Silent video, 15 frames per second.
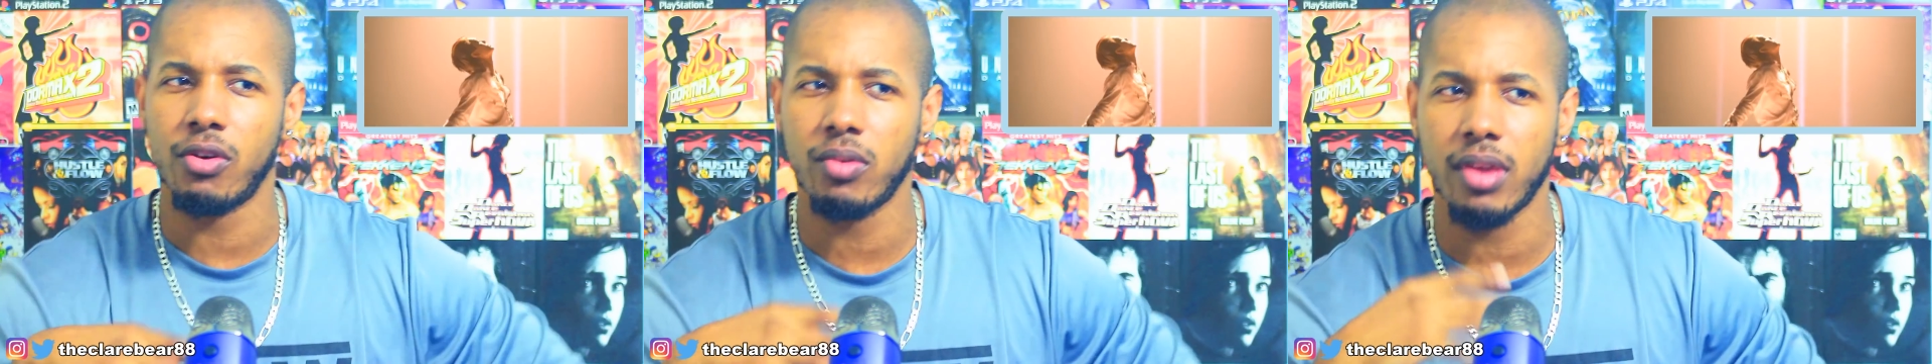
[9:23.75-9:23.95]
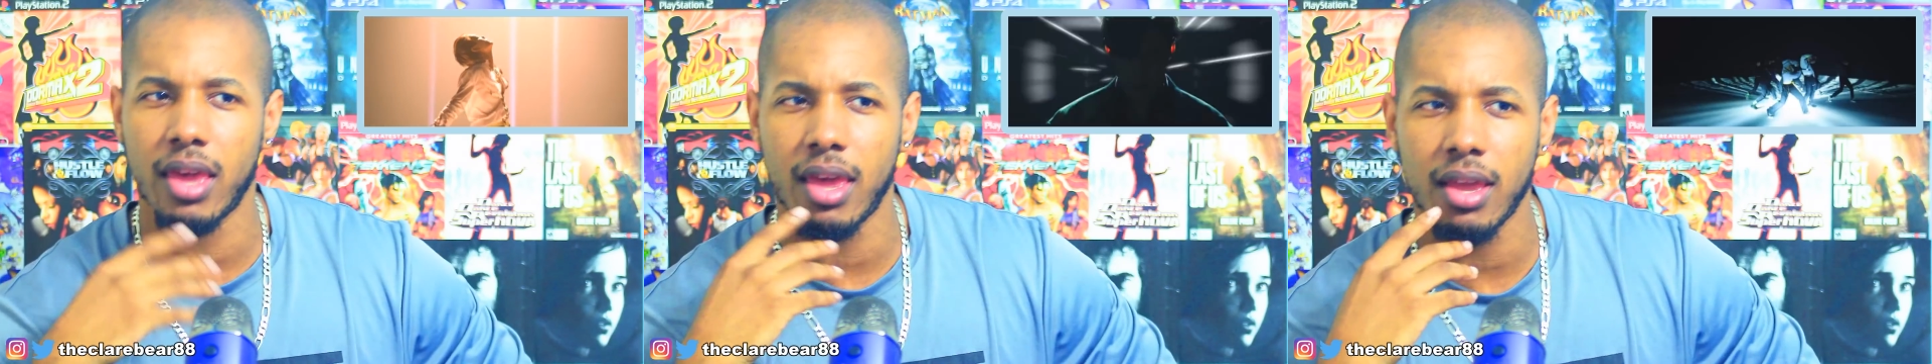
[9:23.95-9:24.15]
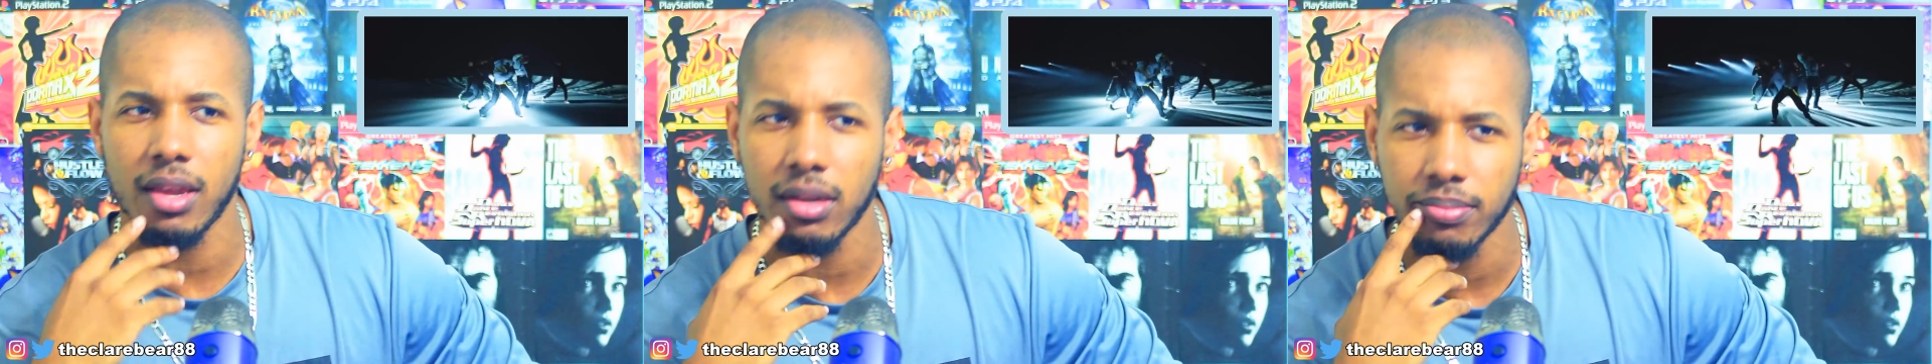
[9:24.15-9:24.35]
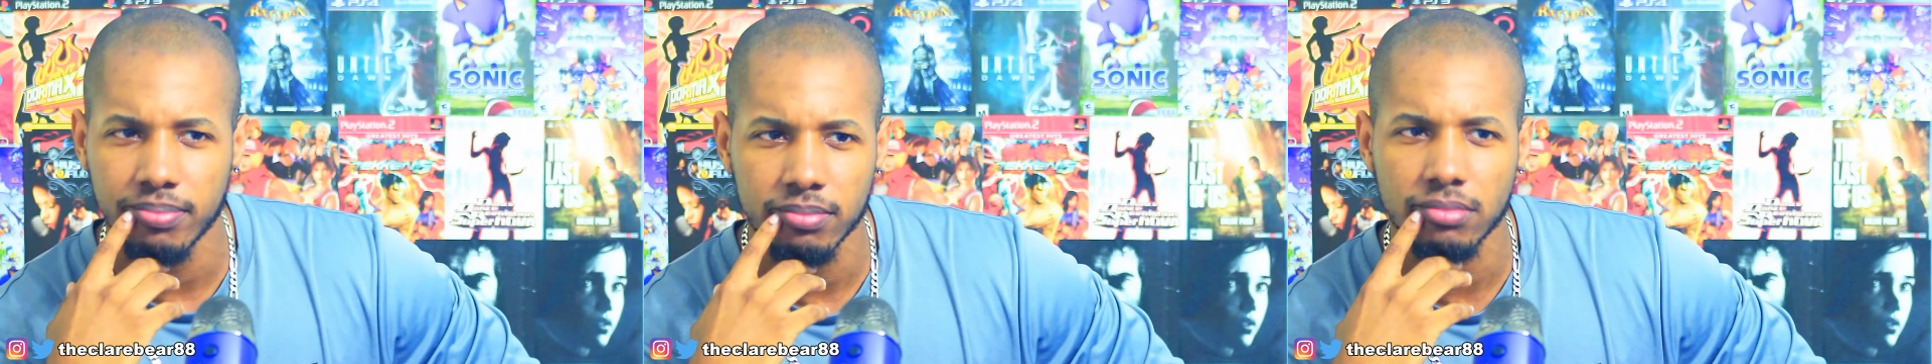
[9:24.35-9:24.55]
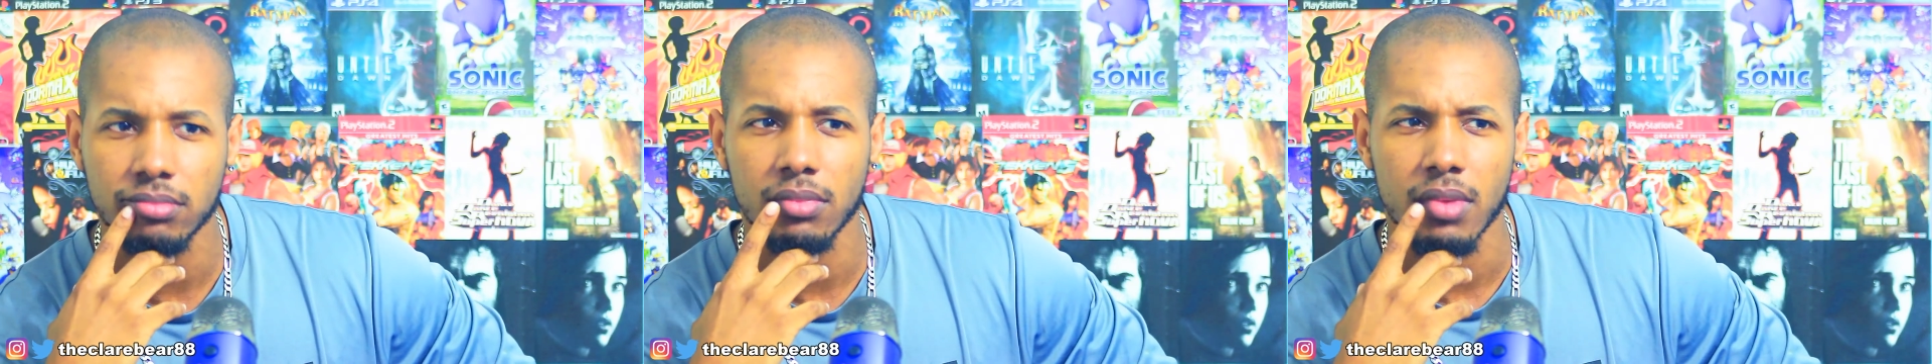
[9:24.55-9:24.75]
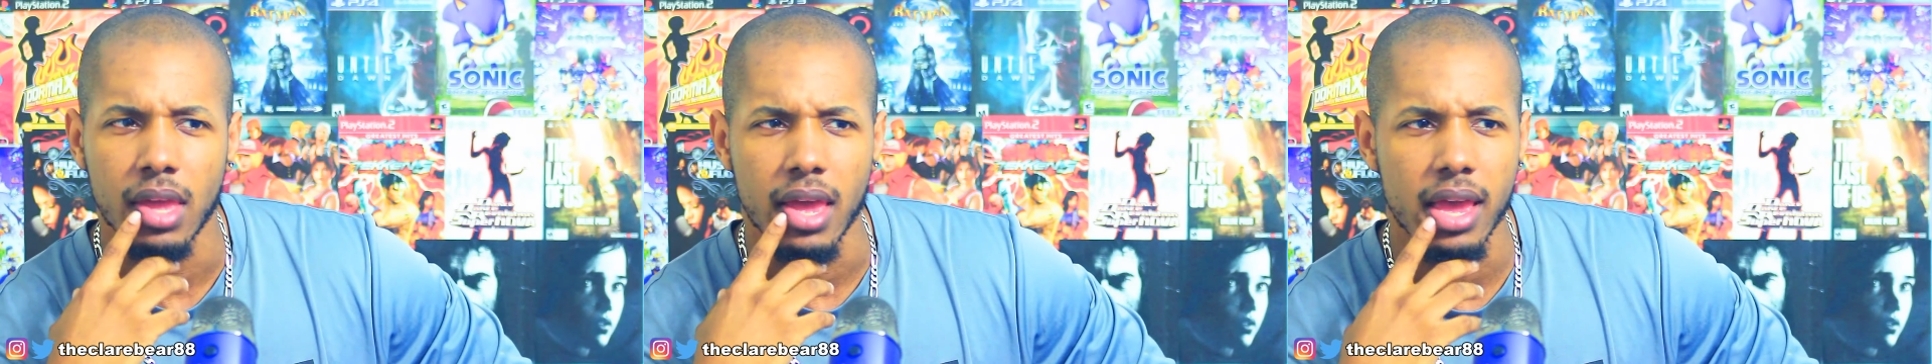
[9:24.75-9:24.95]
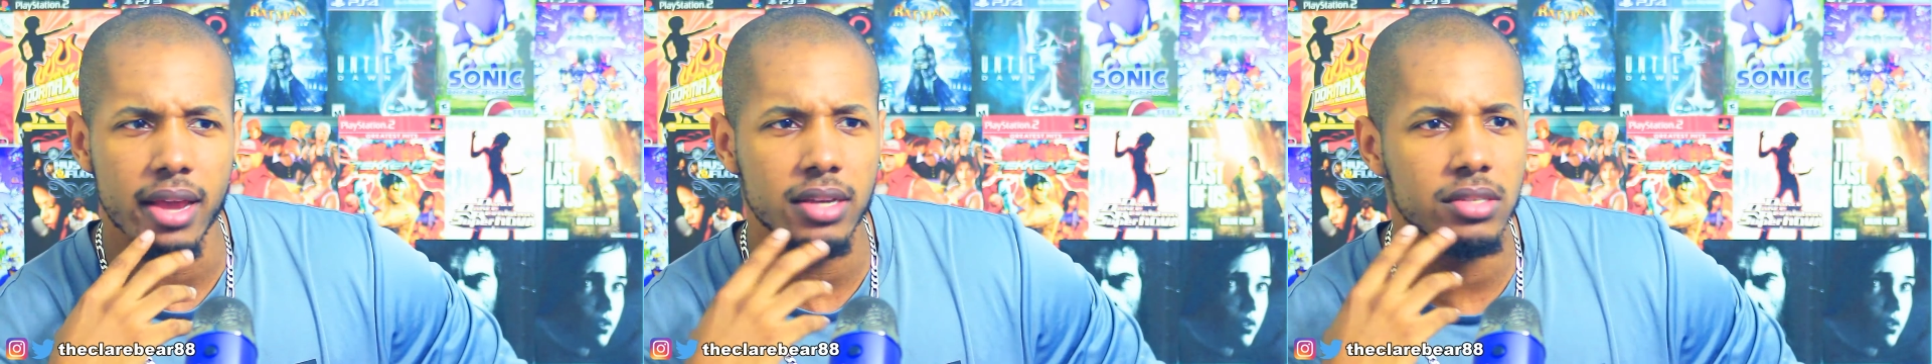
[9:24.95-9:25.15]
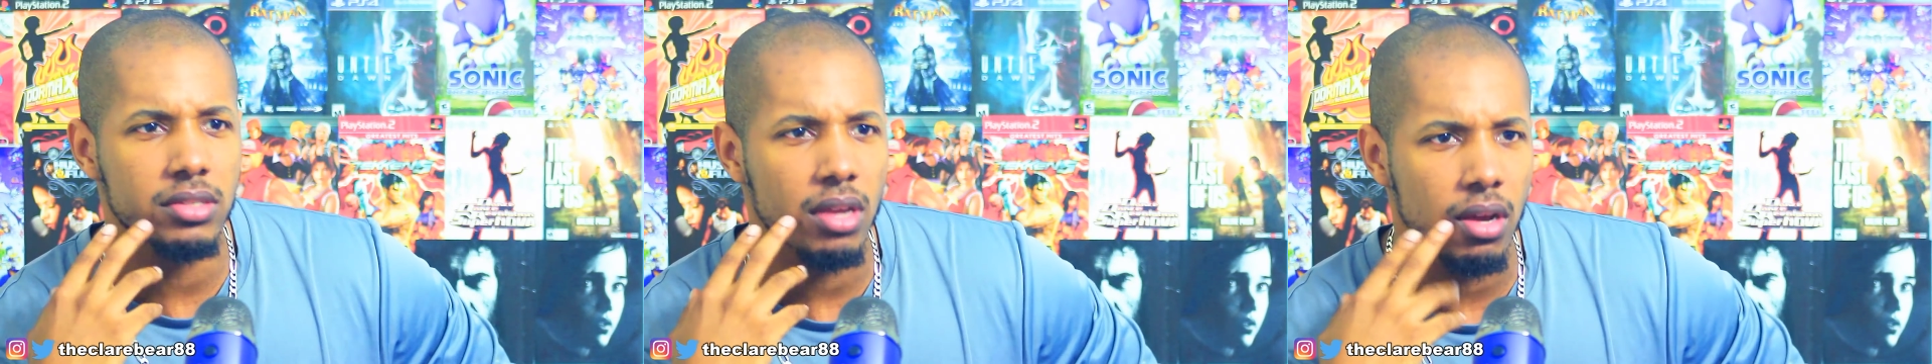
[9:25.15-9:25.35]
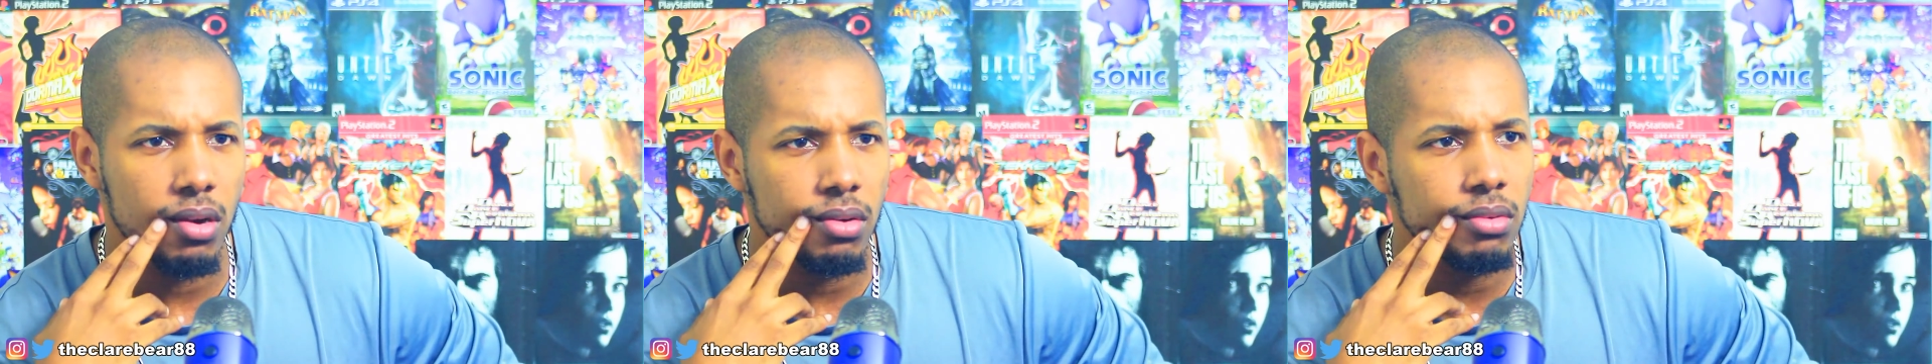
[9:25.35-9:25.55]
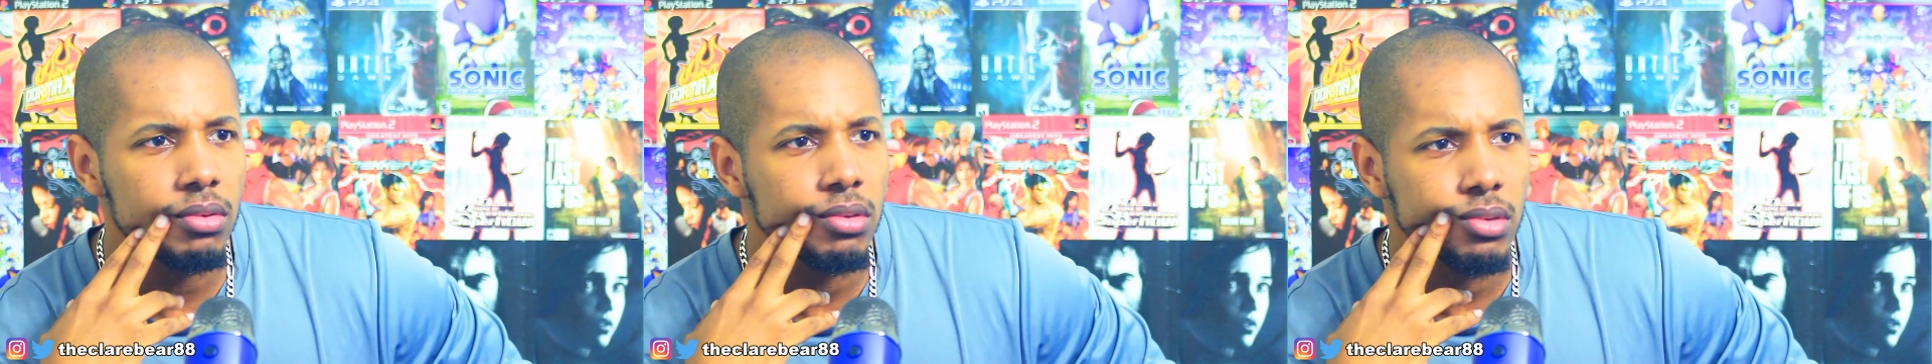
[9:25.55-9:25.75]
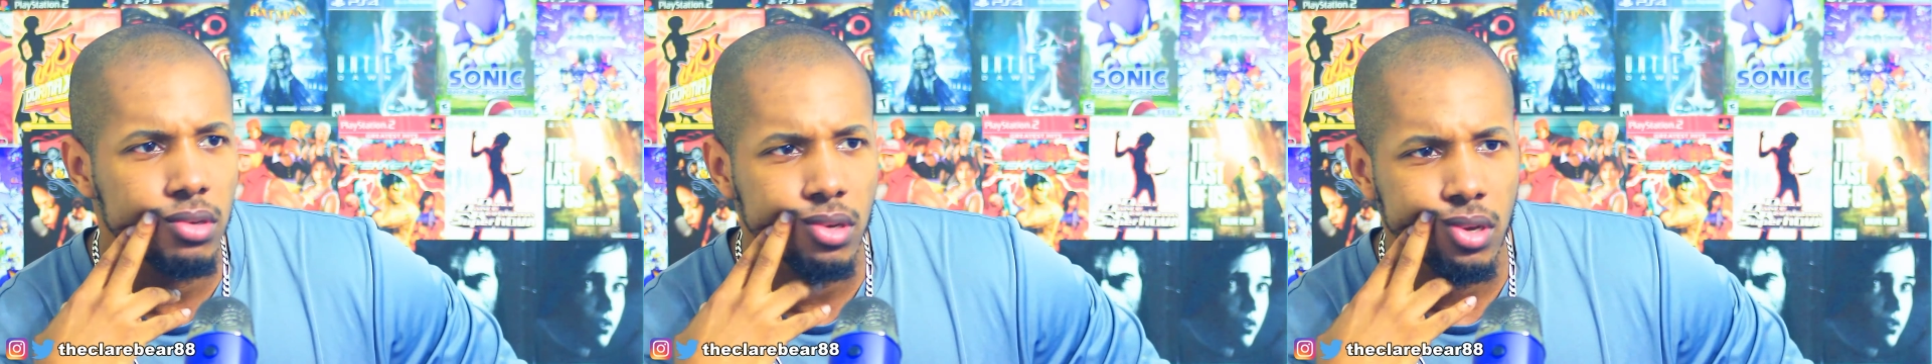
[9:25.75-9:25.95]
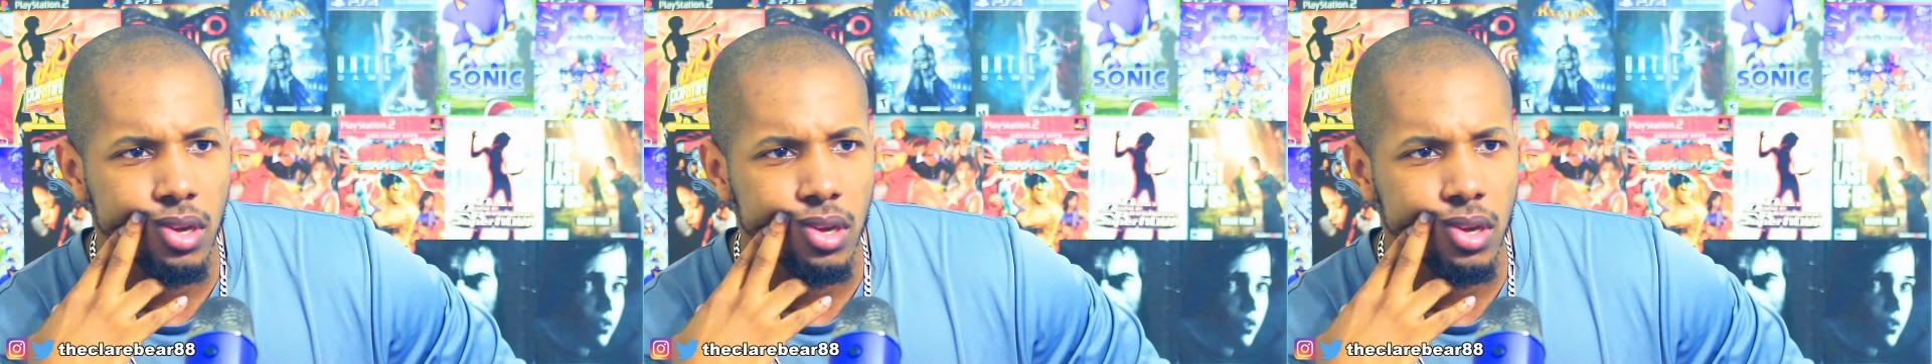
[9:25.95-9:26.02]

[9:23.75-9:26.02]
Okay, EXO.